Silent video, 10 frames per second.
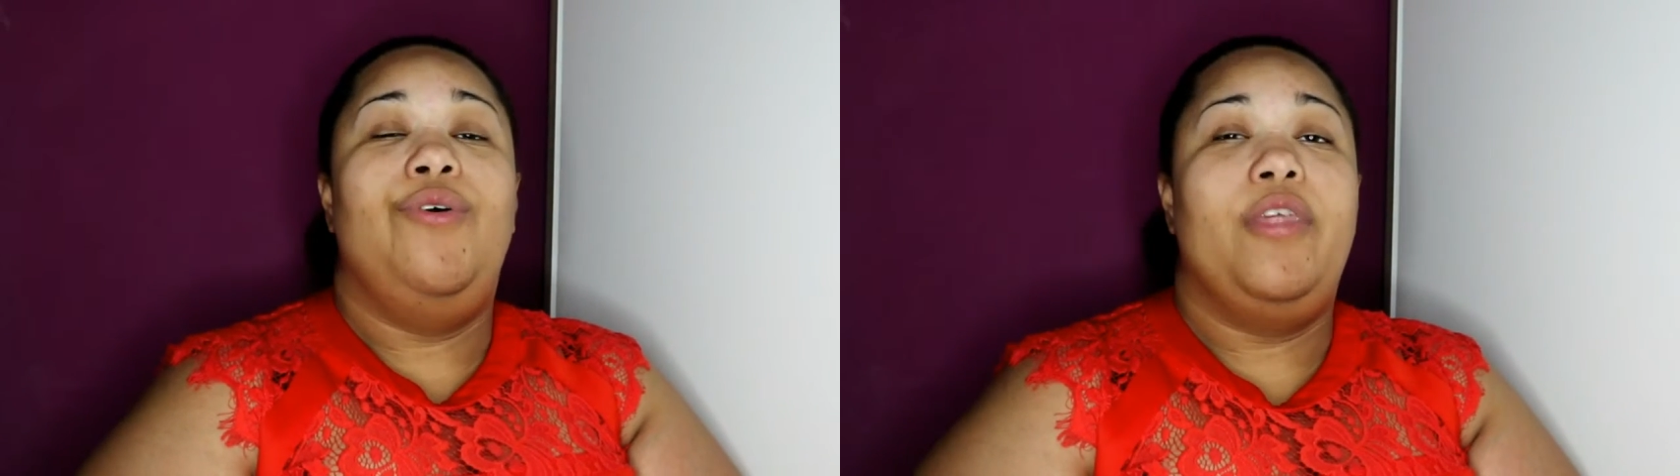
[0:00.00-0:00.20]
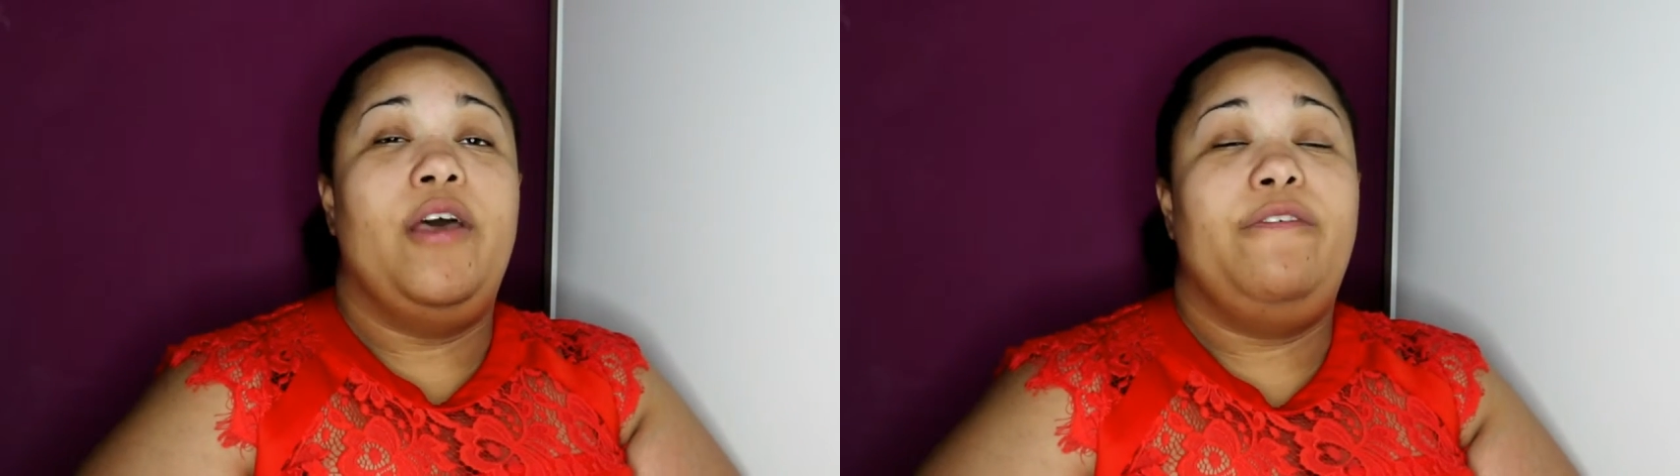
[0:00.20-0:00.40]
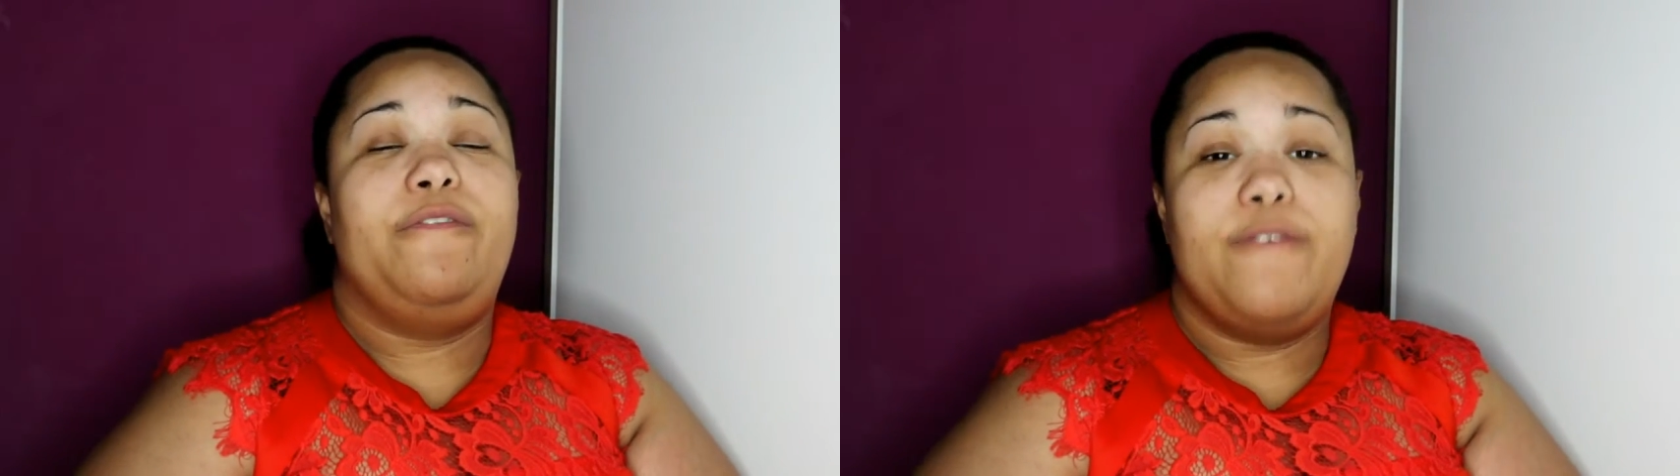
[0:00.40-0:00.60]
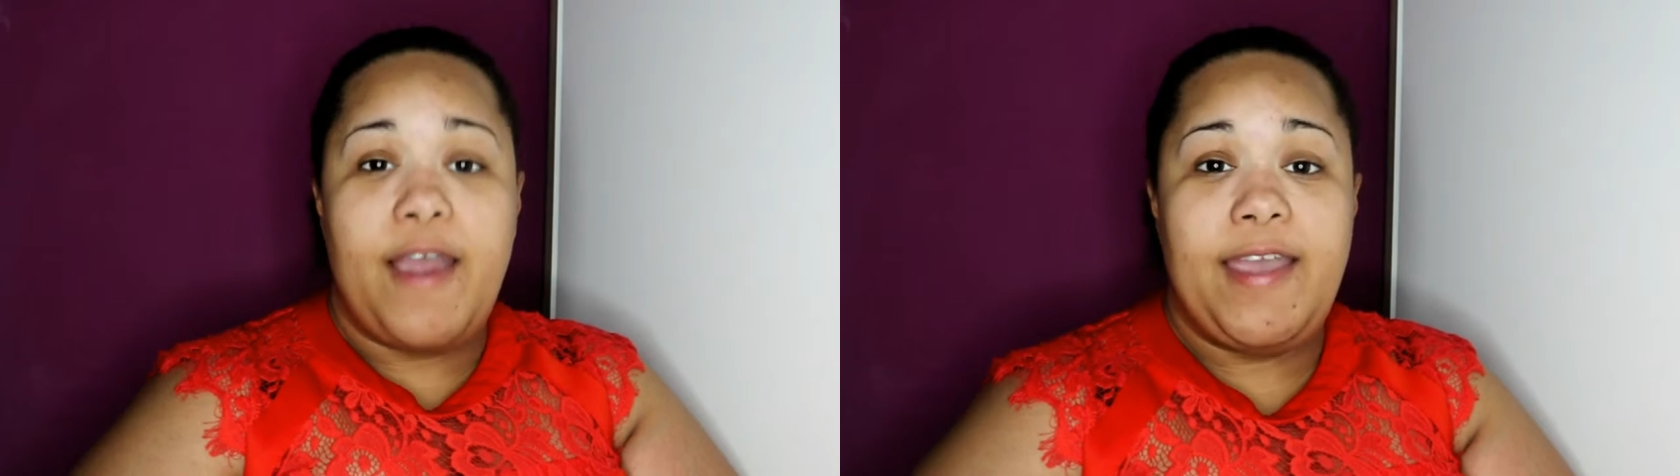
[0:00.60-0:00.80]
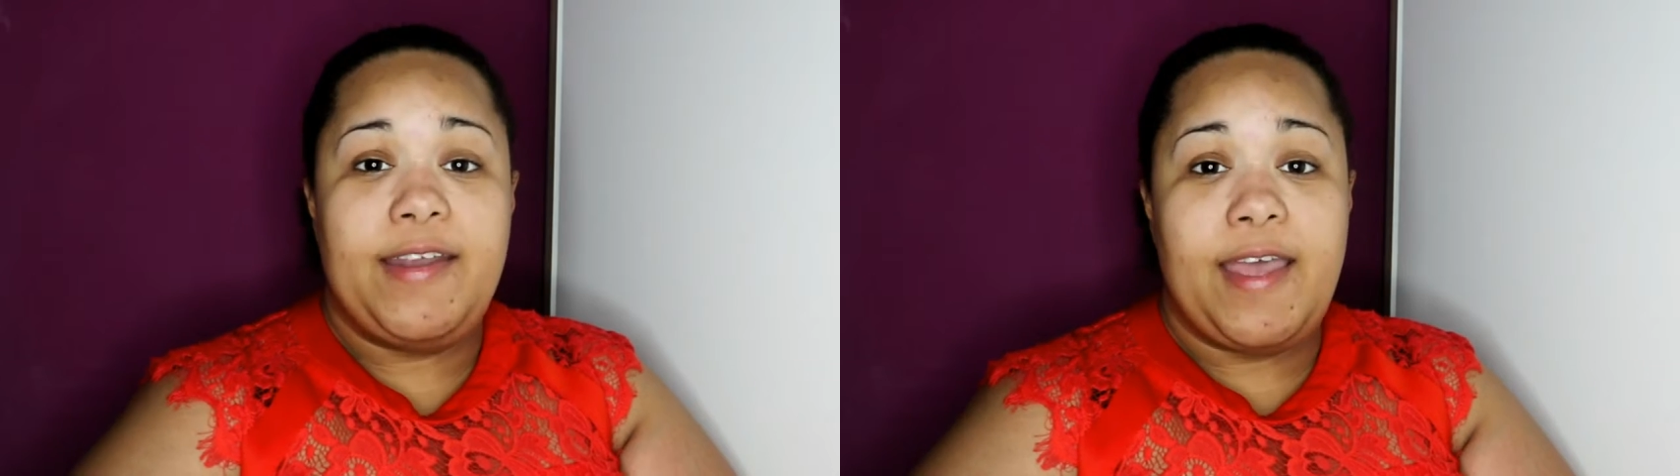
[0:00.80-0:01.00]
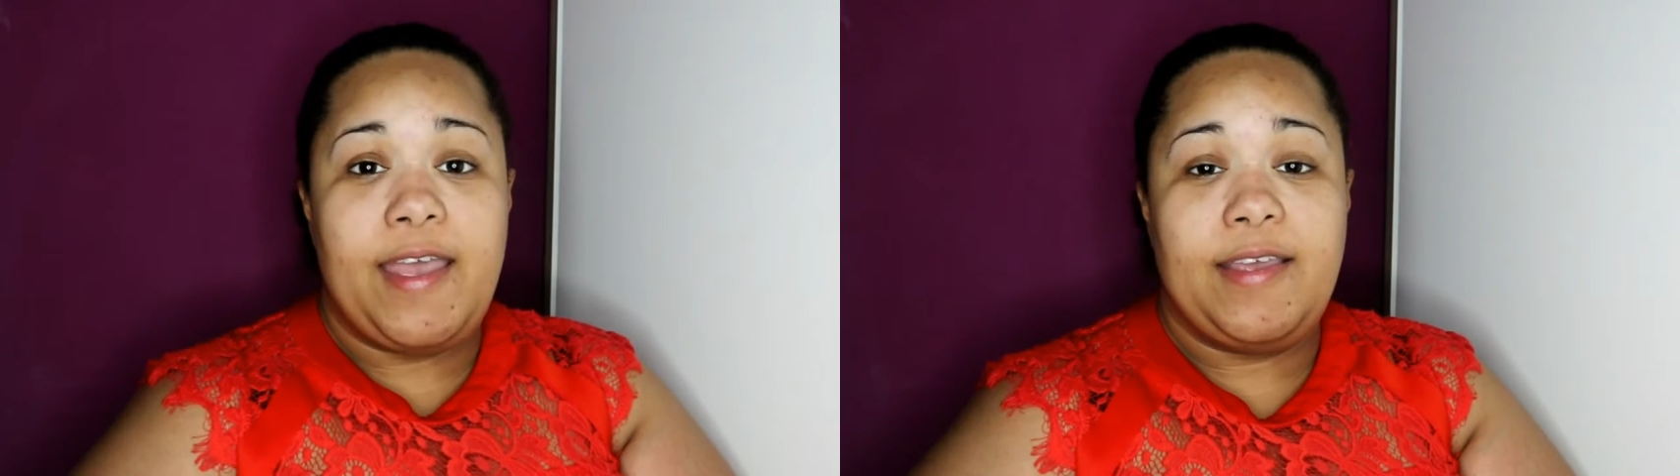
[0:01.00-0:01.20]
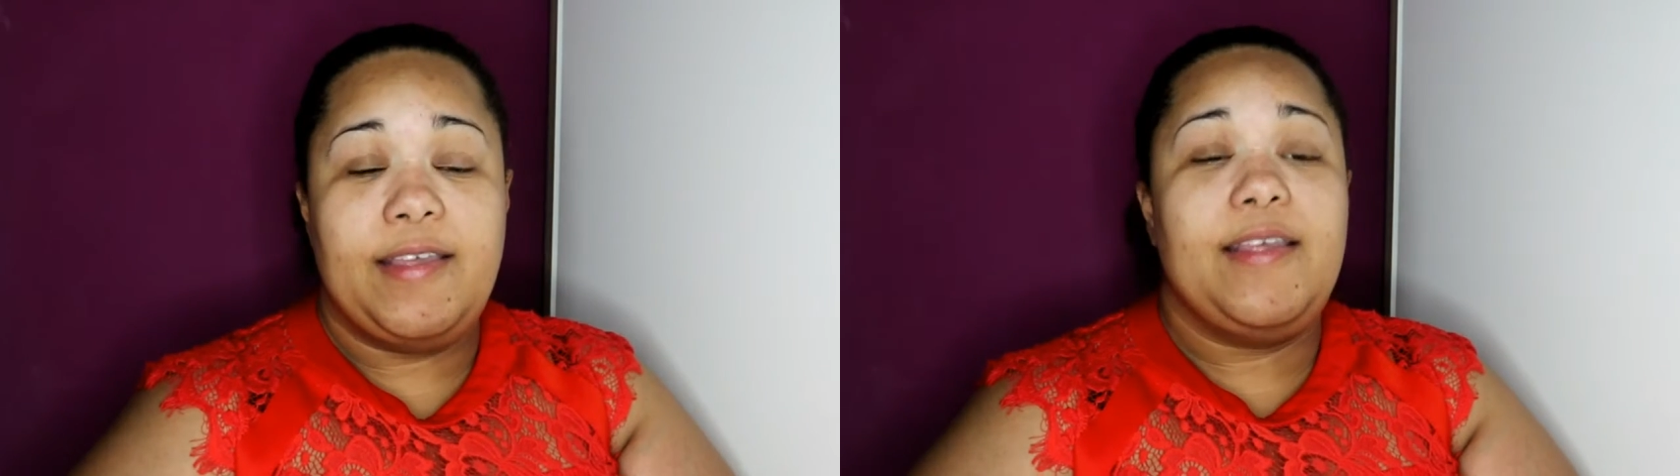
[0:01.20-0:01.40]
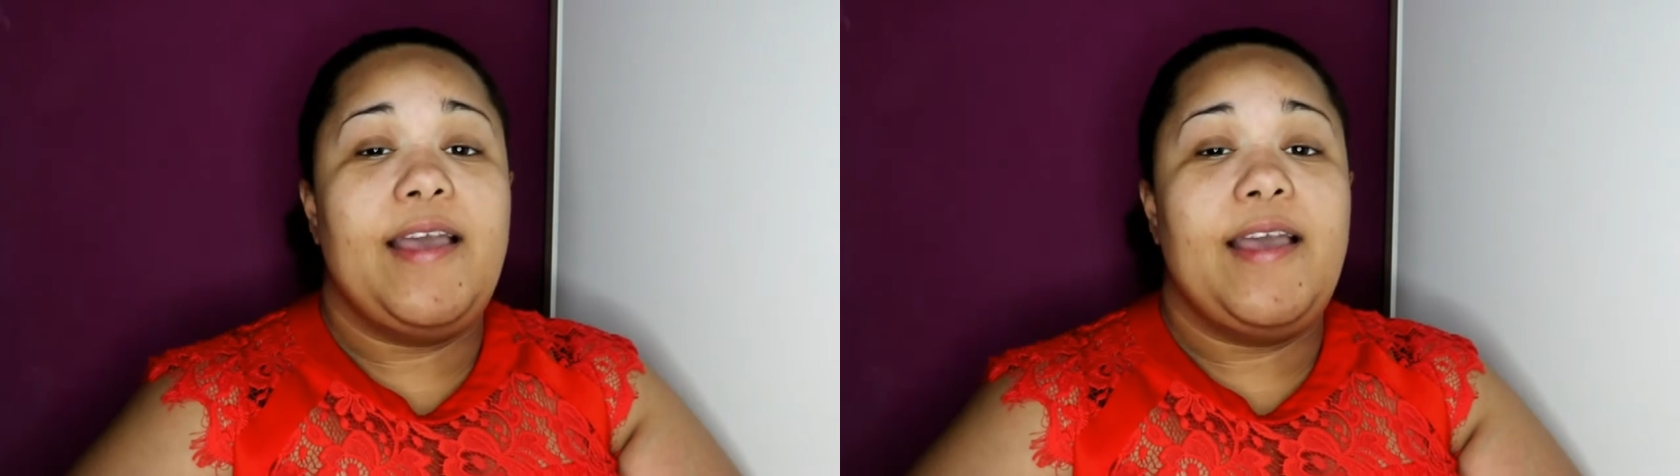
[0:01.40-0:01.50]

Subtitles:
other Friday,